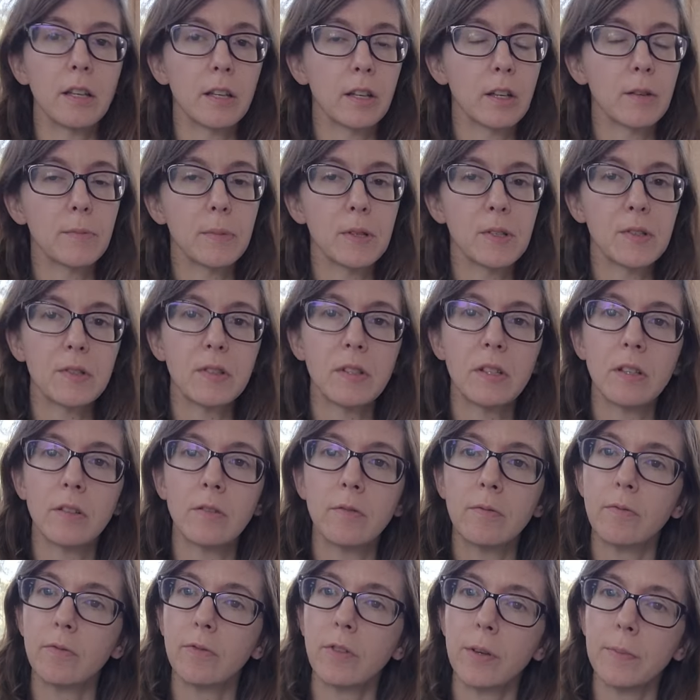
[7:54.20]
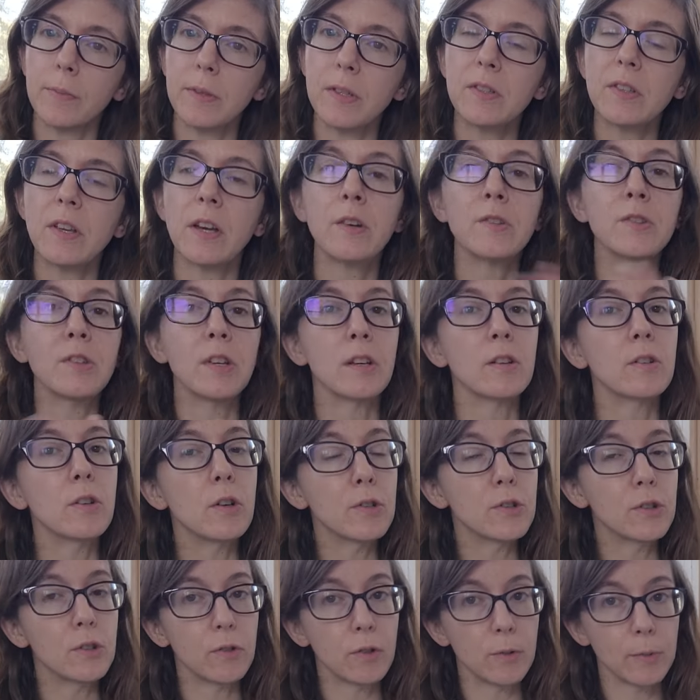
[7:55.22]
it can be seen from this house and
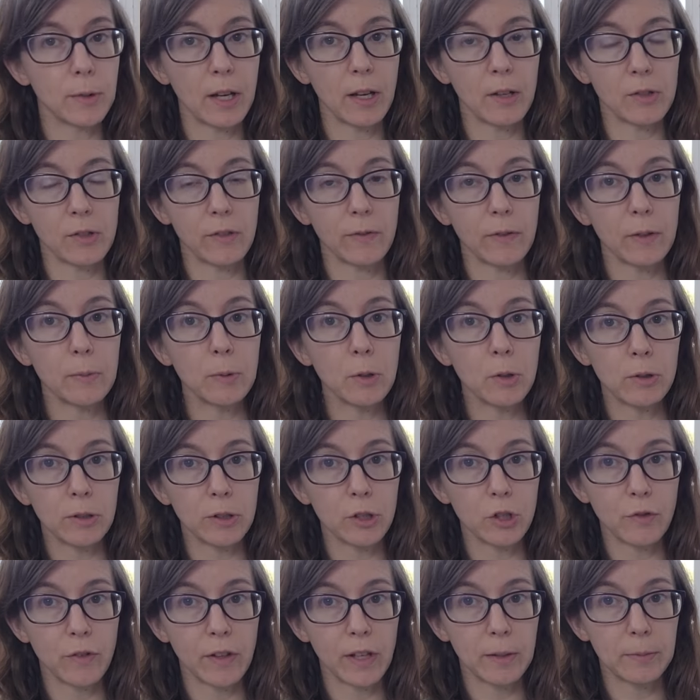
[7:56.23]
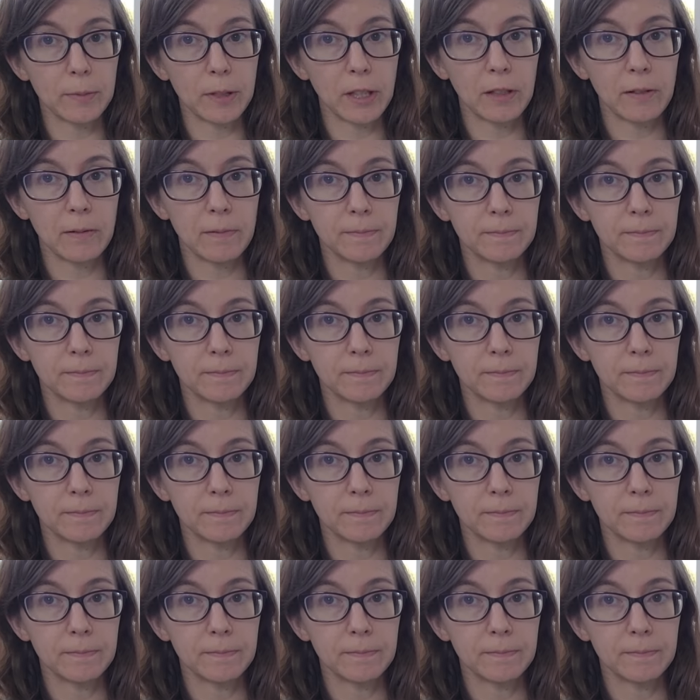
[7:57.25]
also from the house of the Polish family.